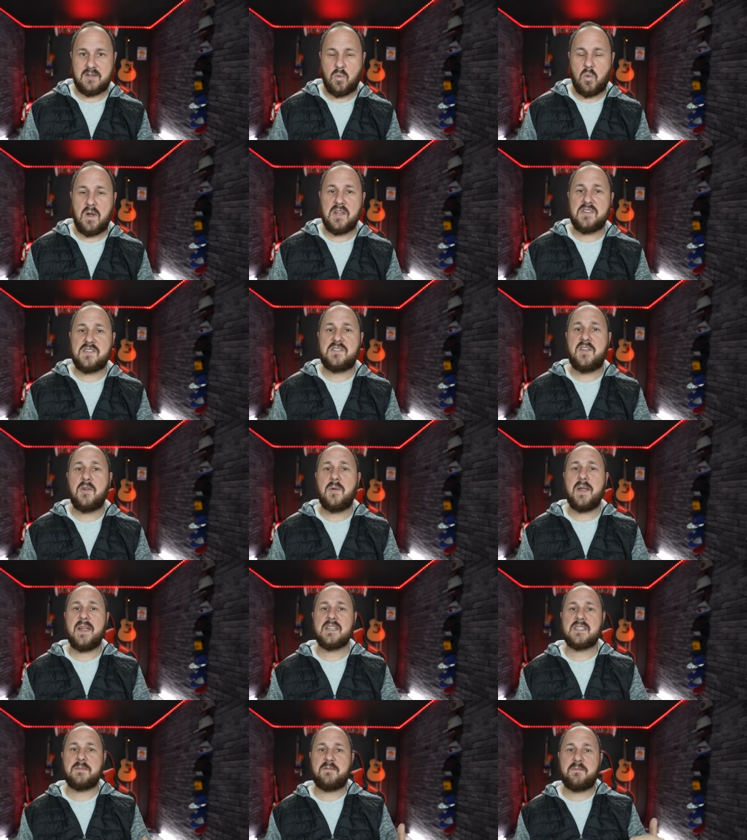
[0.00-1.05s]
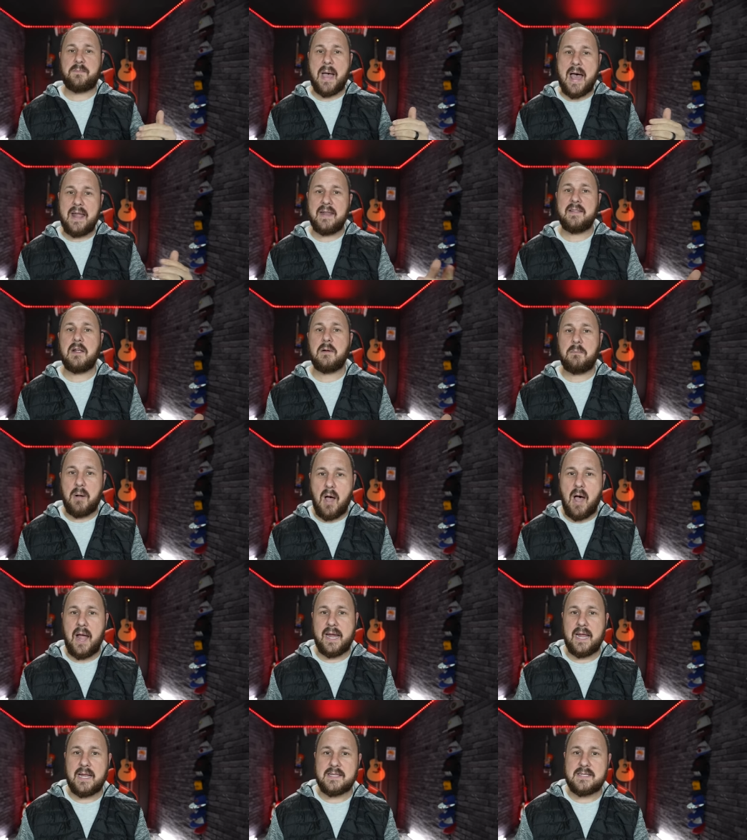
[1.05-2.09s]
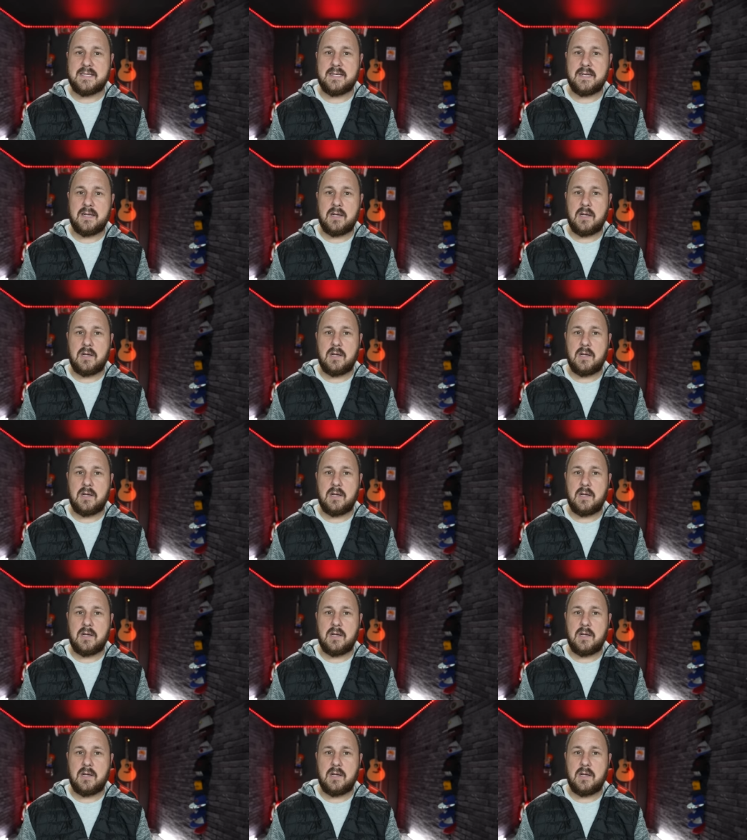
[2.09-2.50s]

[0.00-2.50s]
What it's doing is patting their pockets